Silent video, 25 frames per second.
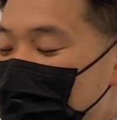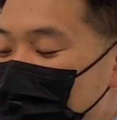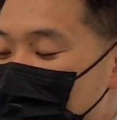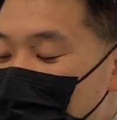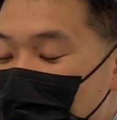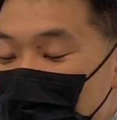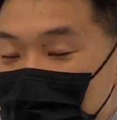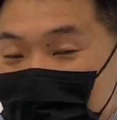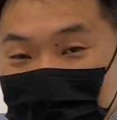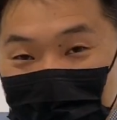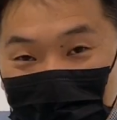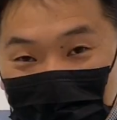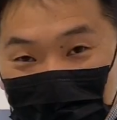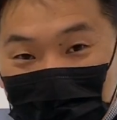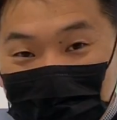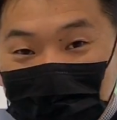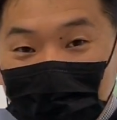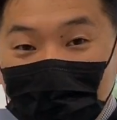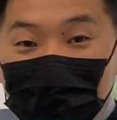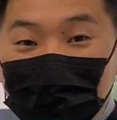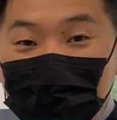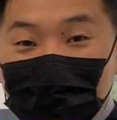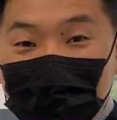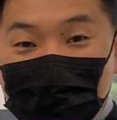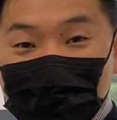commented on
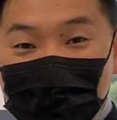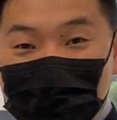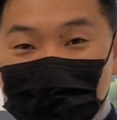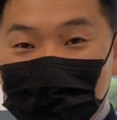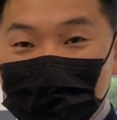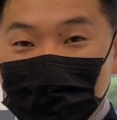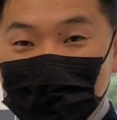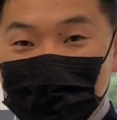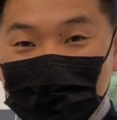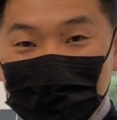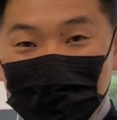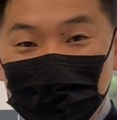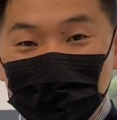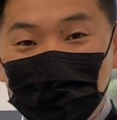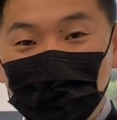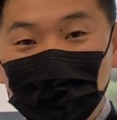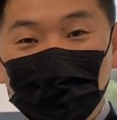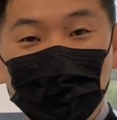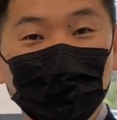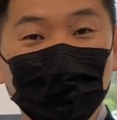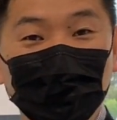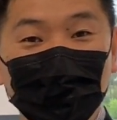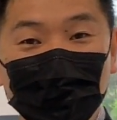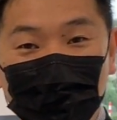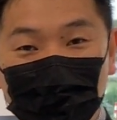how easy it is to
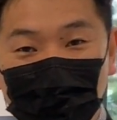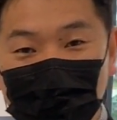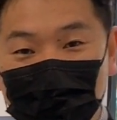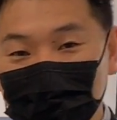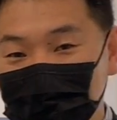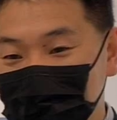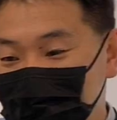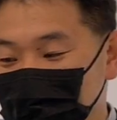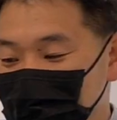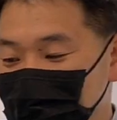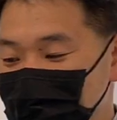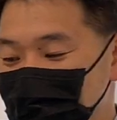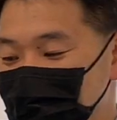move this particular